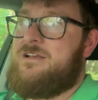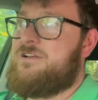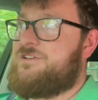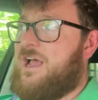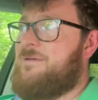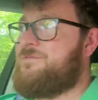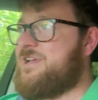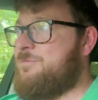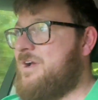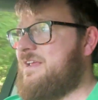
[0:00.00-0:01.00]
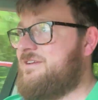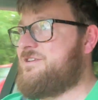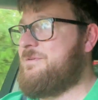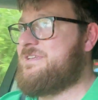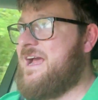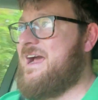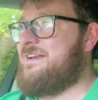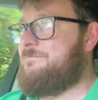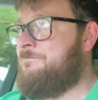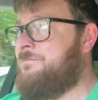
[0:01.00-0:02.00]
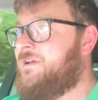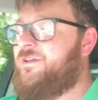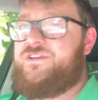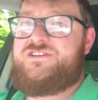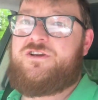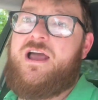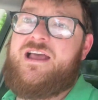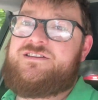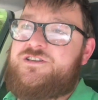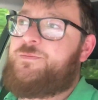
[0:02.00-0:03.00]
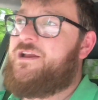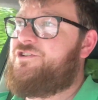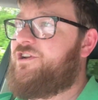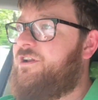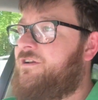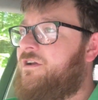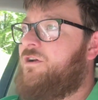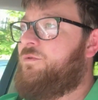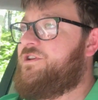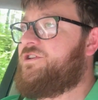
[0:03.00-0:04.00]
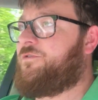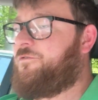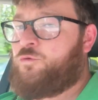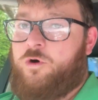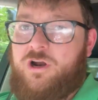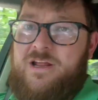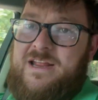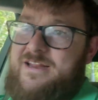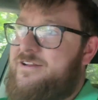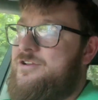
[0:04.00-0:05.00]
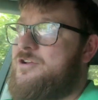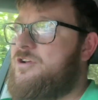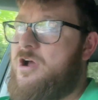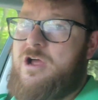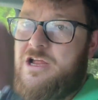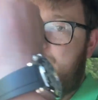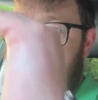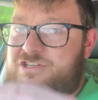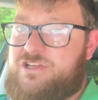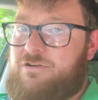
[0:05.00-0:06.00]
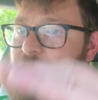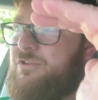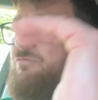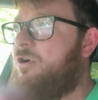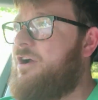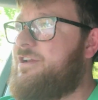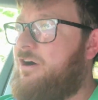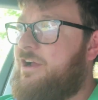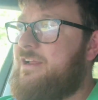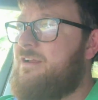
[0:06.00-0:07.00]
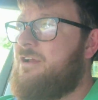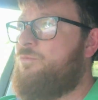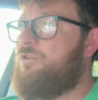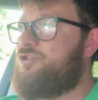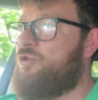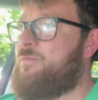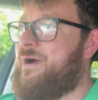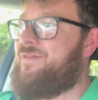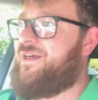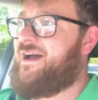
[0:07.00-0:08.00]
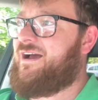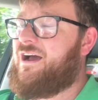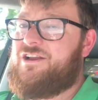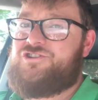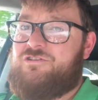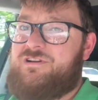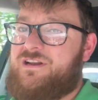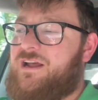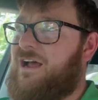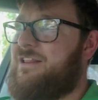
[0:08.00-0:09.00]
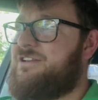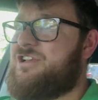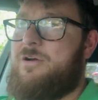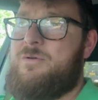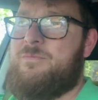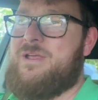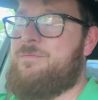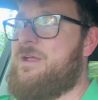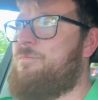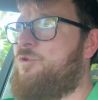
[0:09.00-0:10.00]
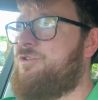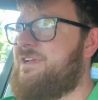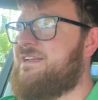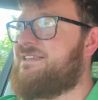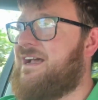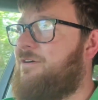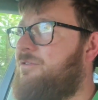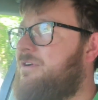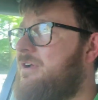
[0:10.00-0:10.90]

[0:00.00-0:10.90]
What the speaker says: So something to add, this has got air suspension, which is quality. You can adjust the ride height. We'll talk about that during the towing bit in more detail.